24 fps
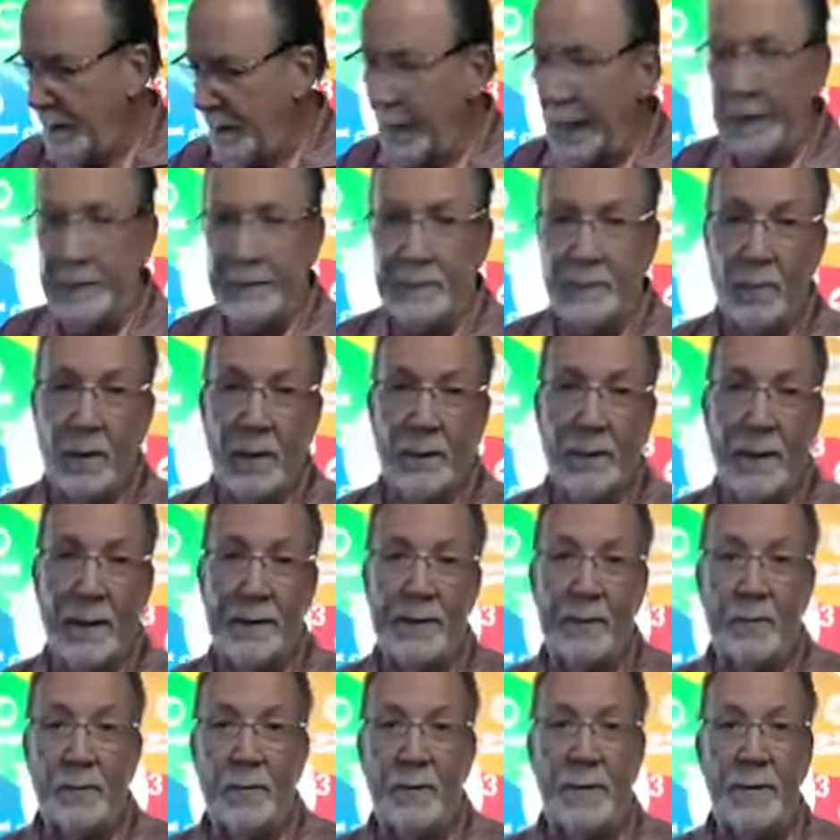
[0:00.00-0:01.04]
Hey, so what am I
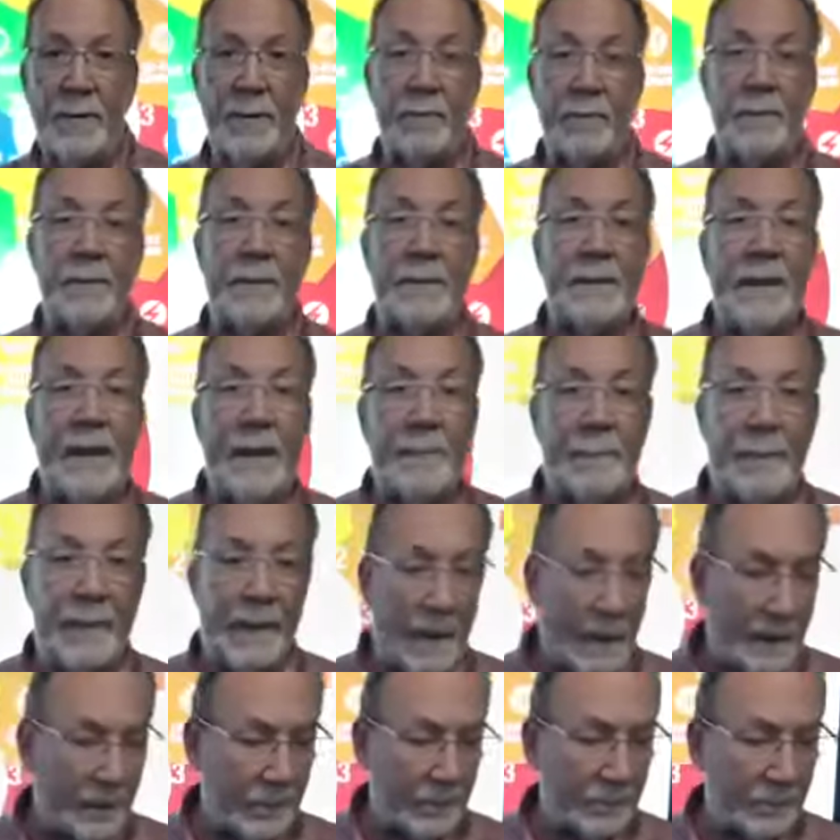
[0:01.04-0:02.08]
doing here with a top
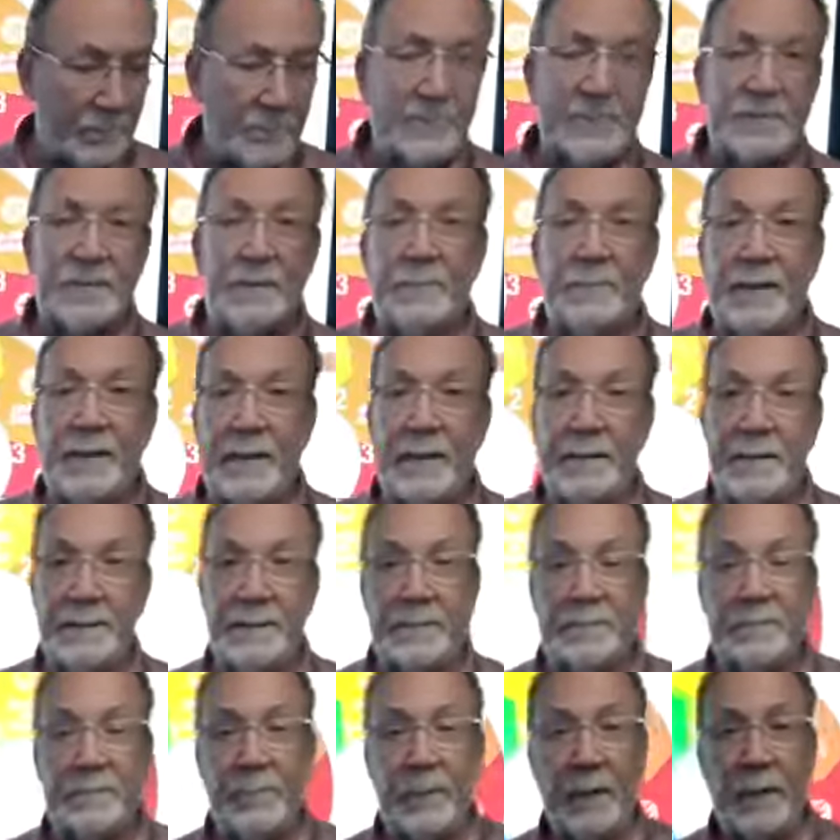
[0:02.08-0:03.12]
hat, some
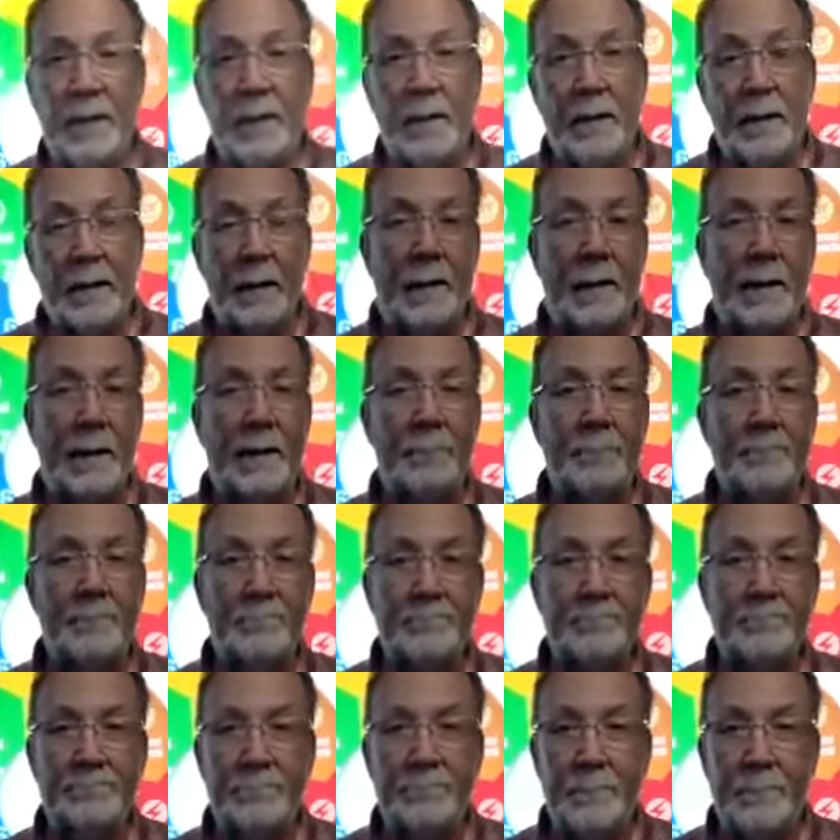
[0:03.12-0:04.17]
dice?
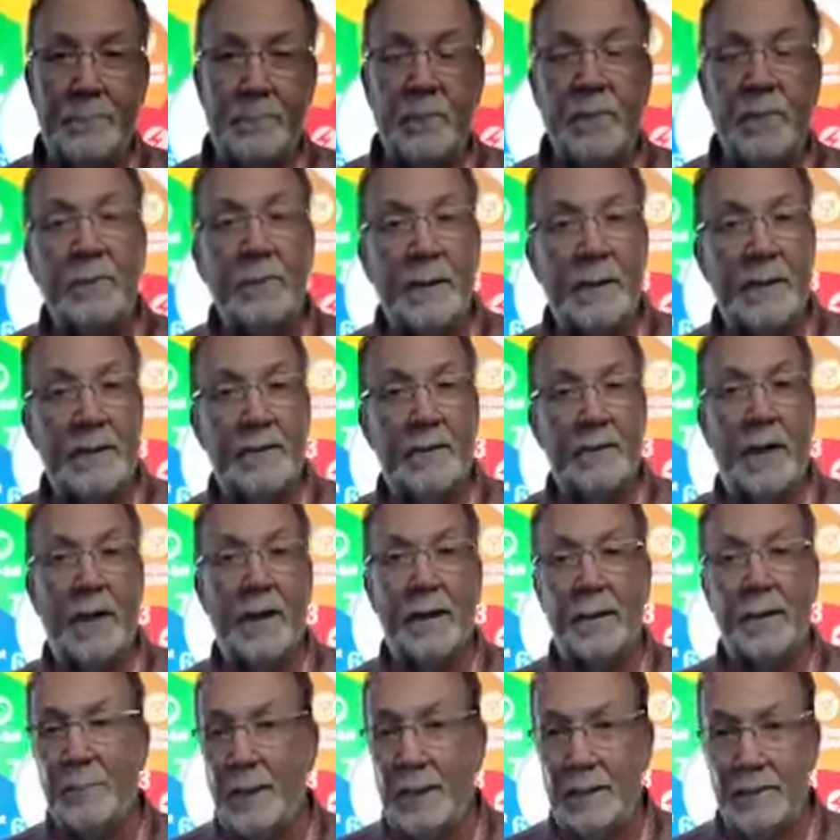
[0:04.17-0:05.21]
Really want to talk
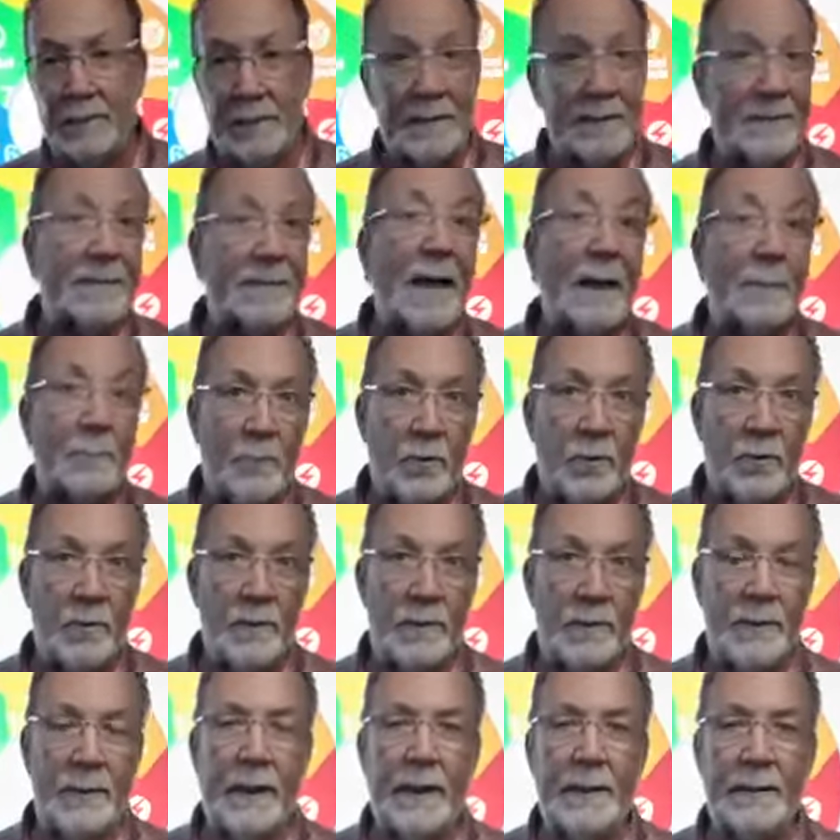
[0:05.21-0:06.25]
about, let's stop
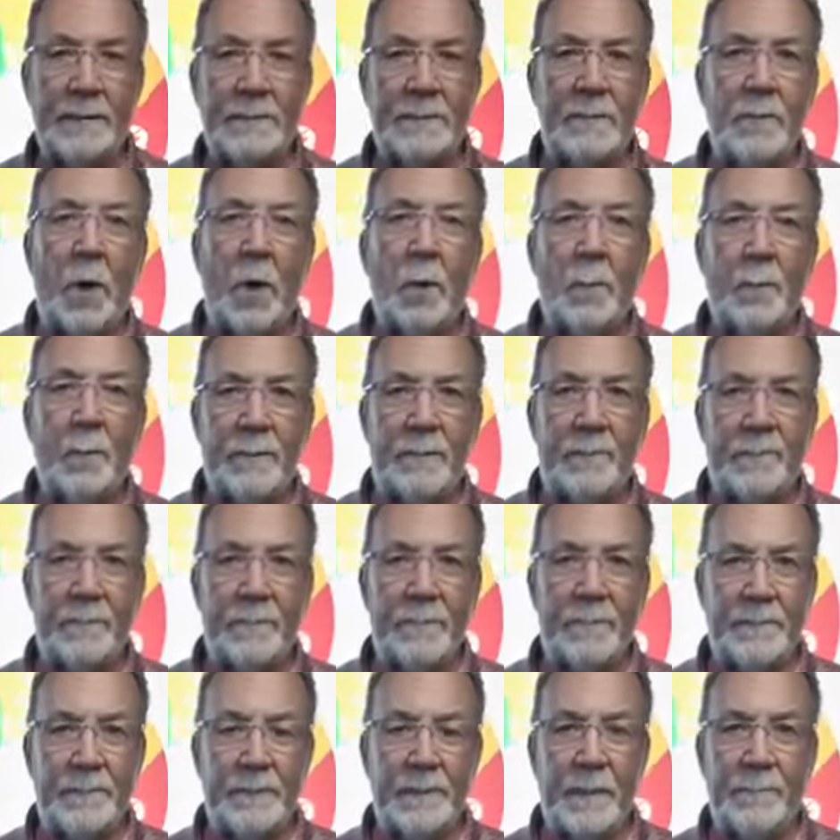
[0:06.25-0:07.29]
rolling the dice and hoping for
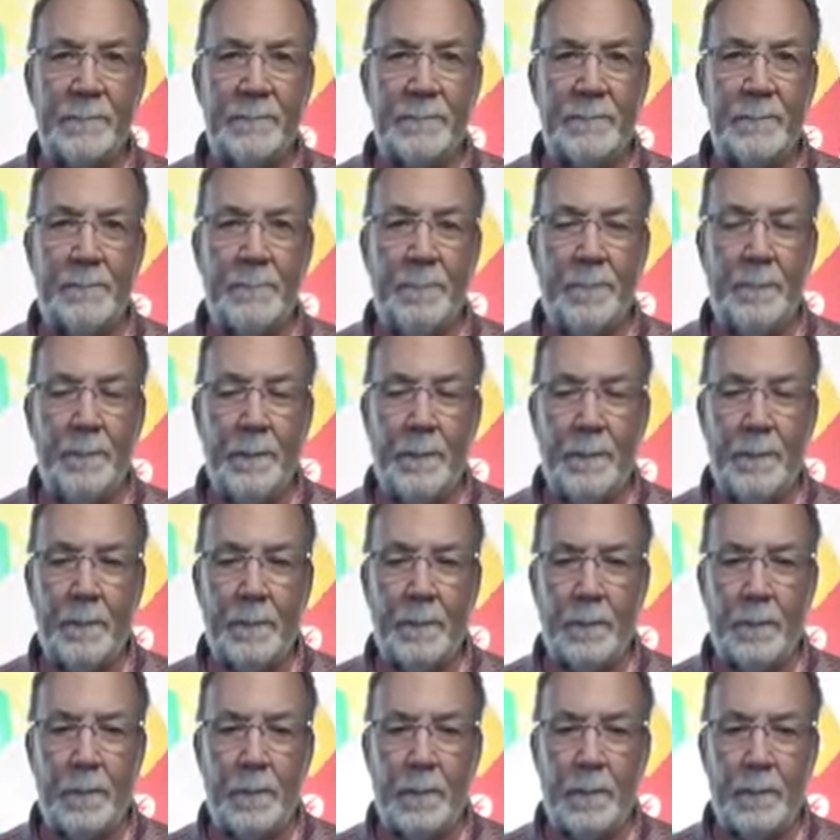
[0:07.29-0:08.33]
stuff.
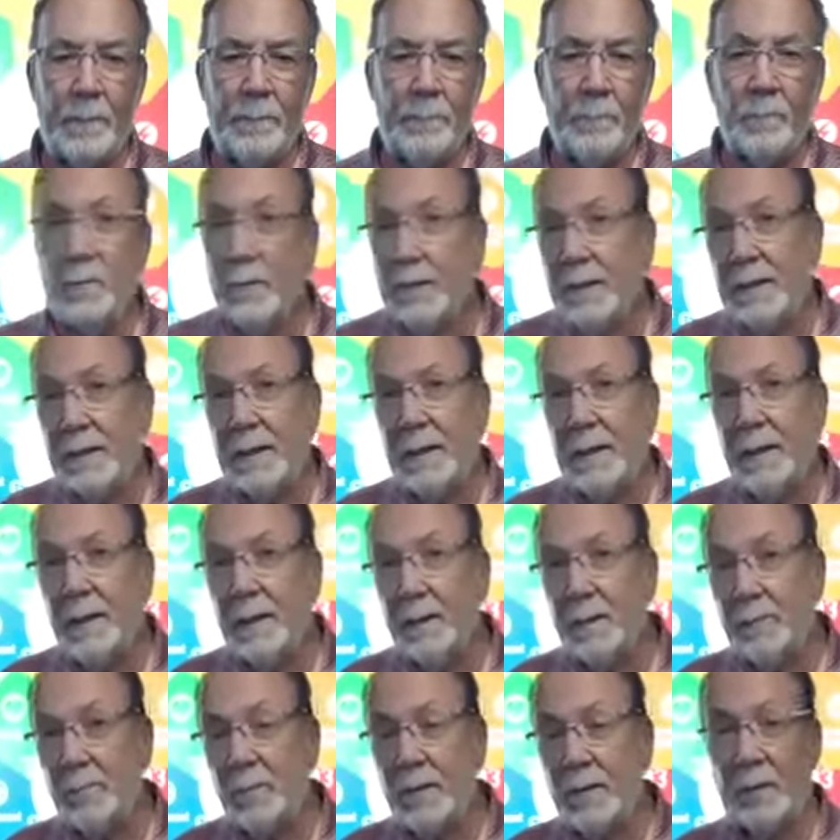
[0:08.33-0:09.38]
We're in
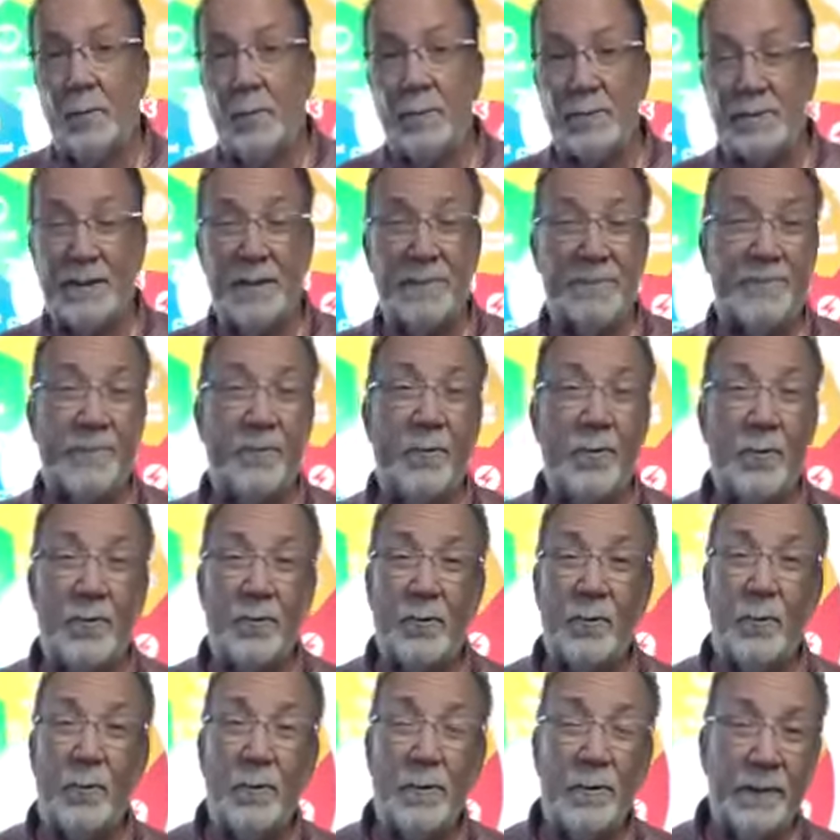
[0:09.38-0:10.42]
our, almost our fourth
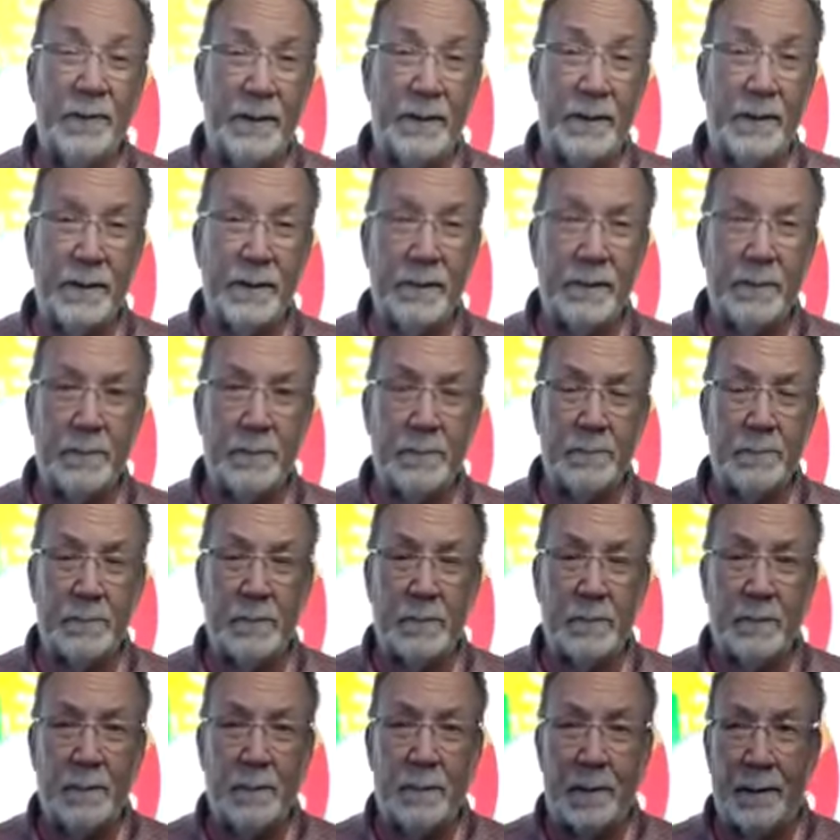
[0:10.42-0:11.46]
quarter of the year.
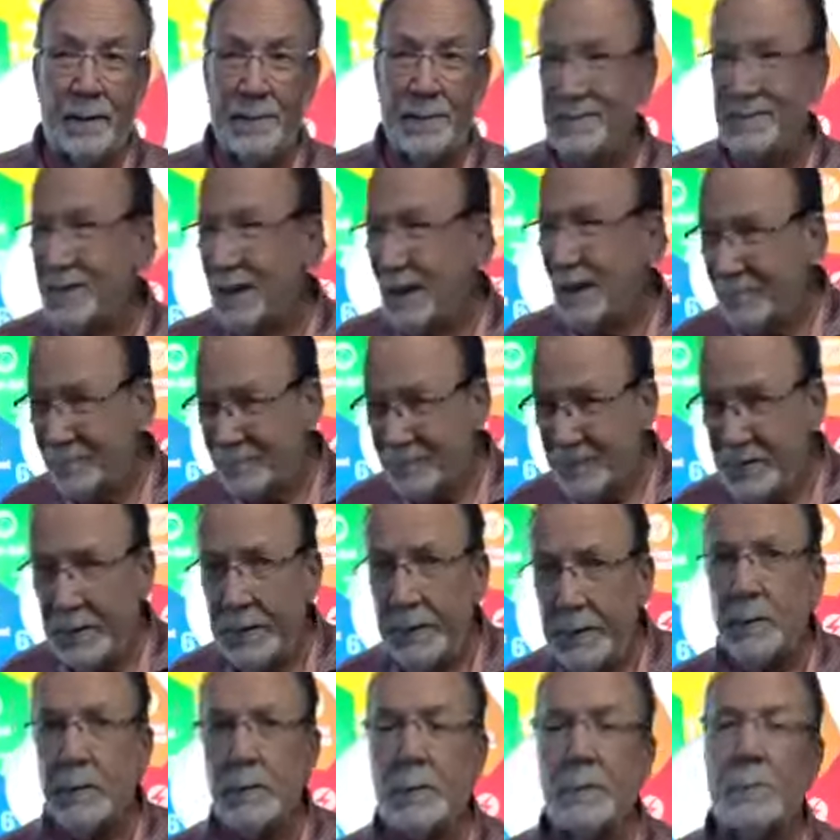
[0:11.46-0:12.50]
Tough
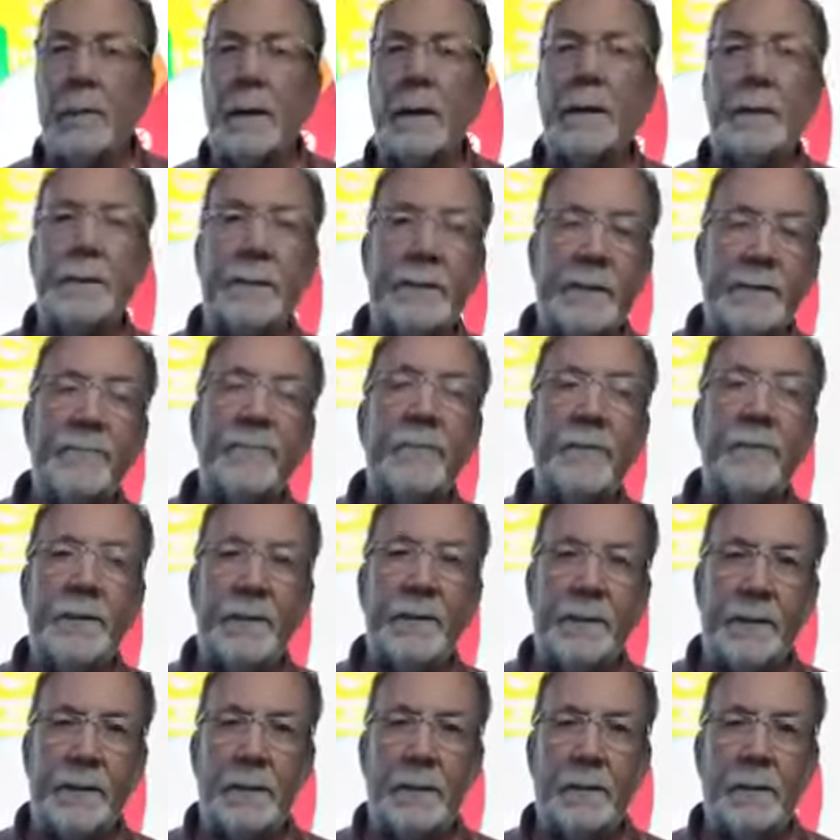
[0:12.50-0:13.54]
year, right? Different
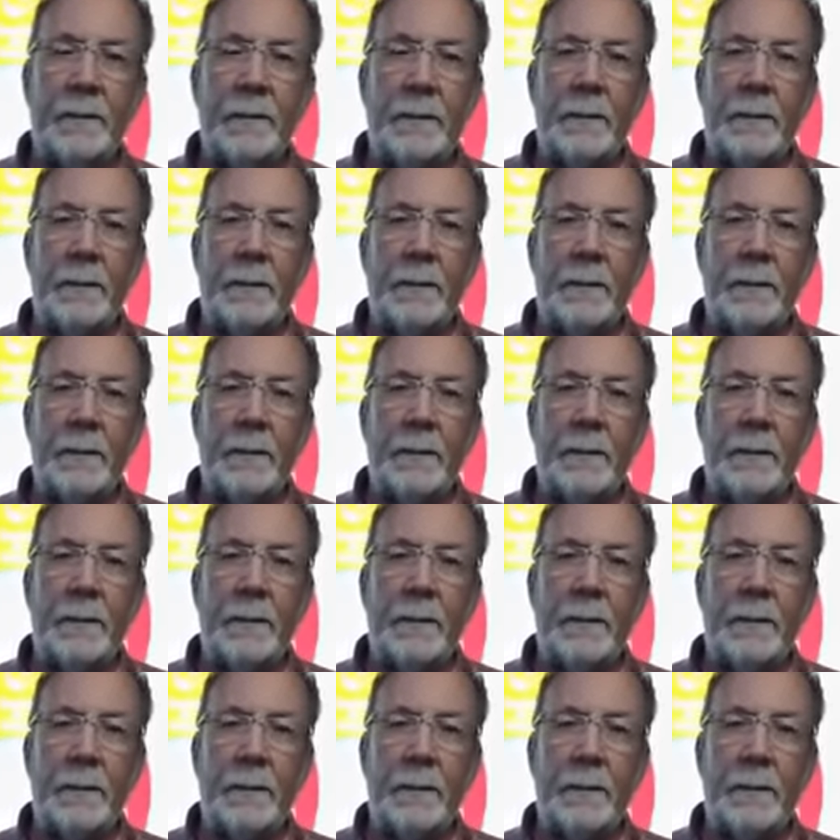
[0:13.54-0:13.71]
year.